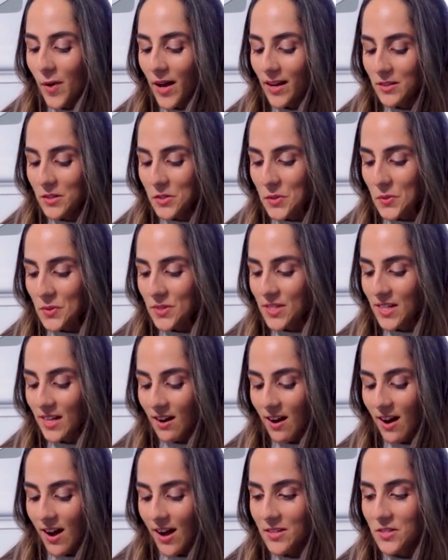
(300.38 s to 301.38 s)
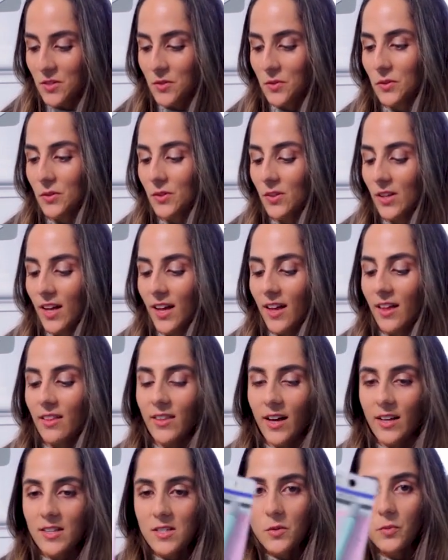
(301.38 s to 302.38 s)
pencils in high school.
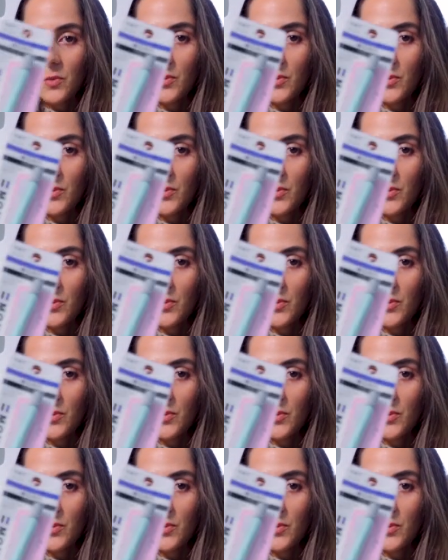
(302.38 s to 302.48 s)
That's a